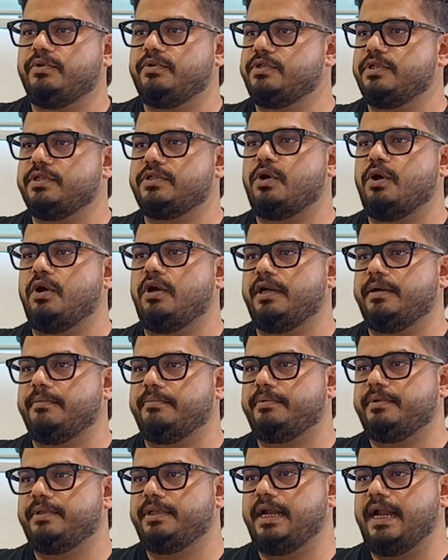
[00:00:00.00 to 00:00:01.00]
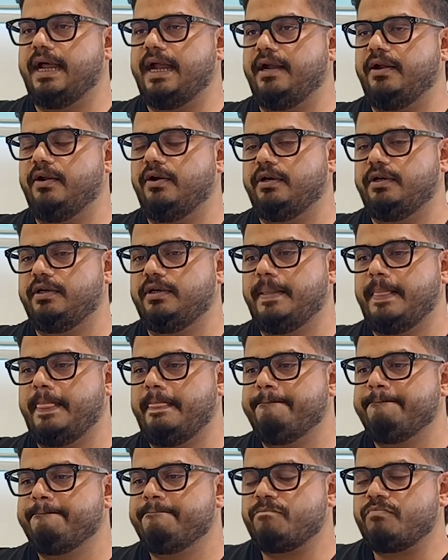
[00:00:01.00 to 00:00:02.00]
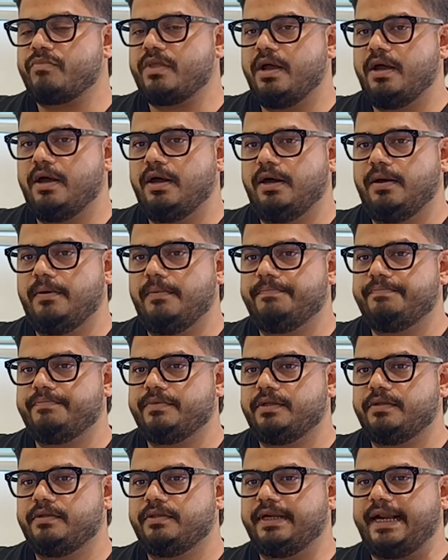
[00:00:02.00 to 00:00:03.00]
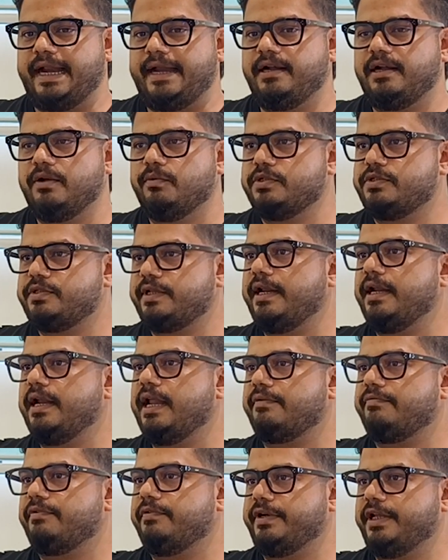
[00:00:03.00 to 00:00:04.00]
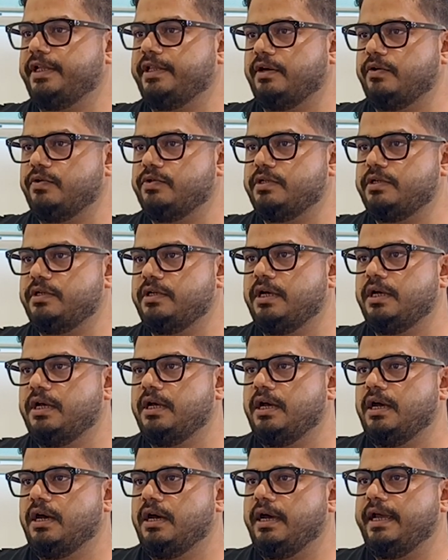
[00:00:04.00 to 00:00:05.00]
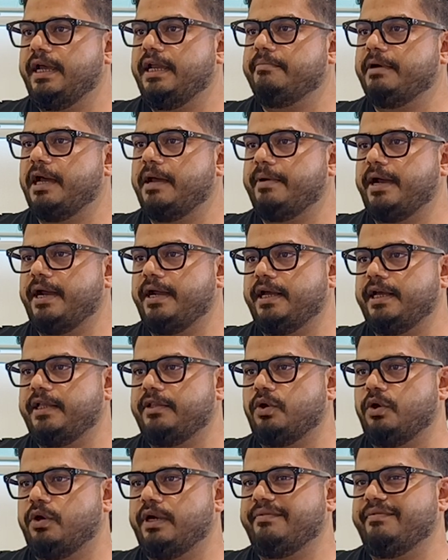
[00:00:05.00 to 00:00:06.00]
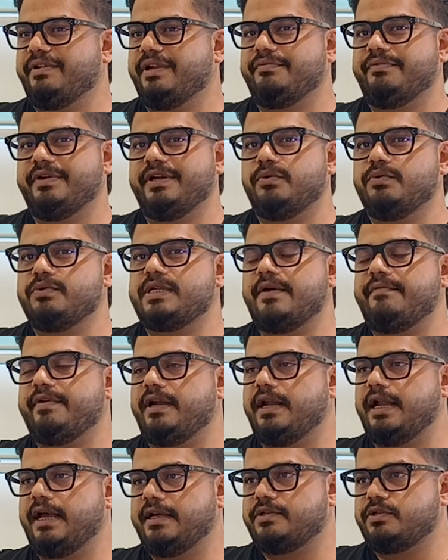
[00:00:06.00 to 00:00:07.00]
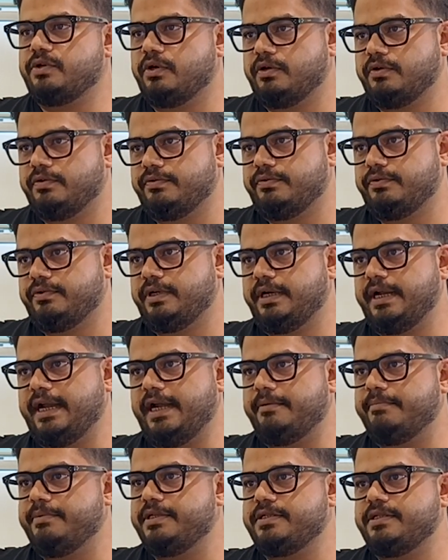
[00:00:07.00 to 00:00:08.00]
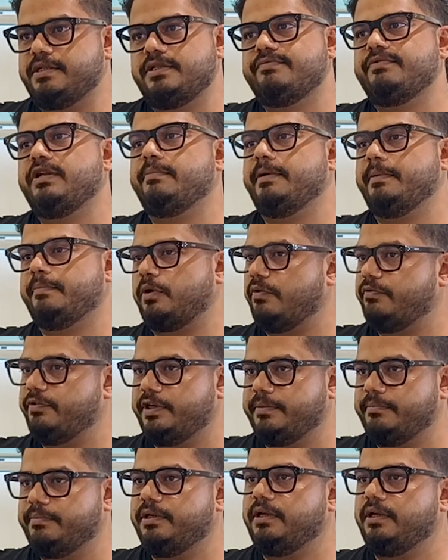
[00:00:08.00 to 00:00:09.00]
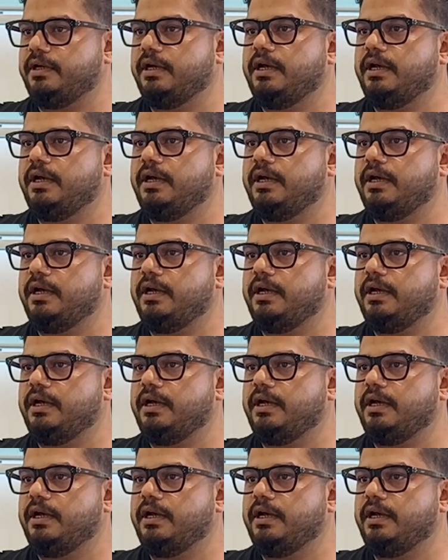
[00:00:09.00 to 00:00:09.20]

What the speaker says: just called up the landlord. The rental was 3,50,000. In my mind, I thought even if we do 7 lakh sort of a net business, we'll be profitable.